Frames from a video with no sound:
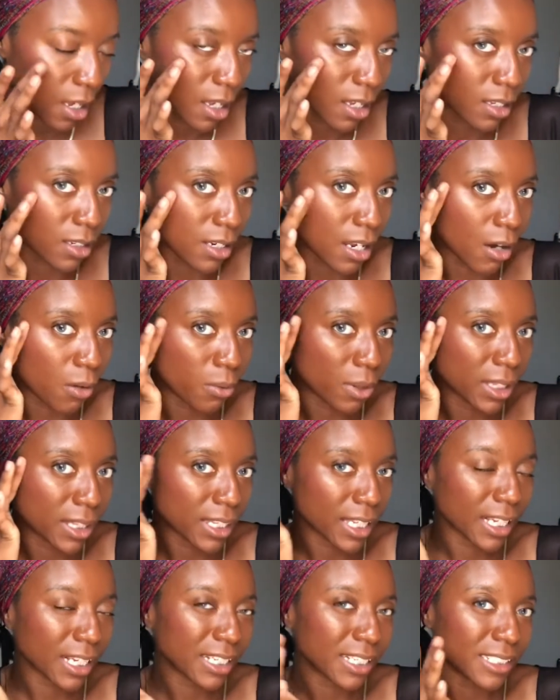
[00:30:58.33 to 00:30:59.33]
Now, one
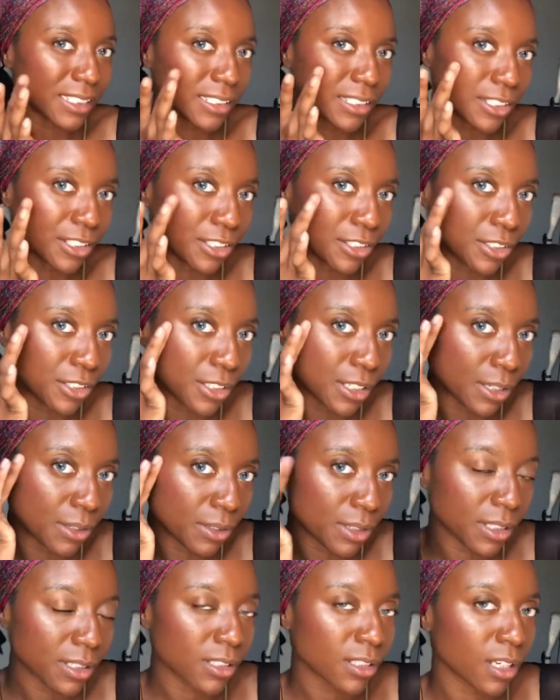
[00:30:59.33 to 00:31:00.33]
thing I did
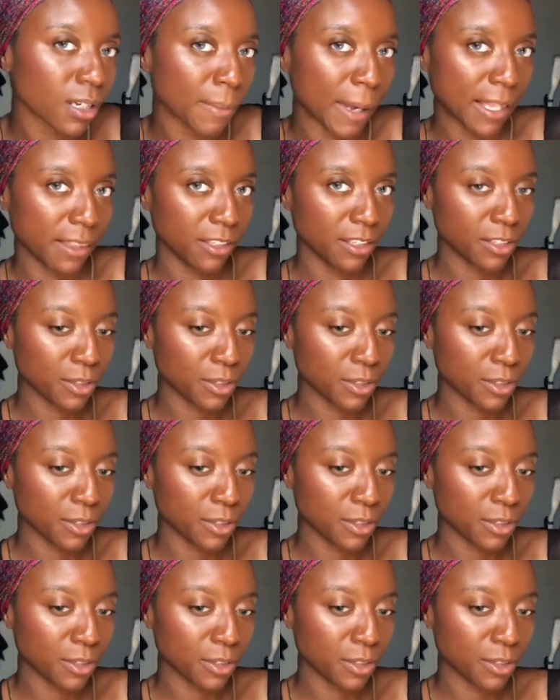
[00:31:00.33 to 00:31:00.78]
notice about this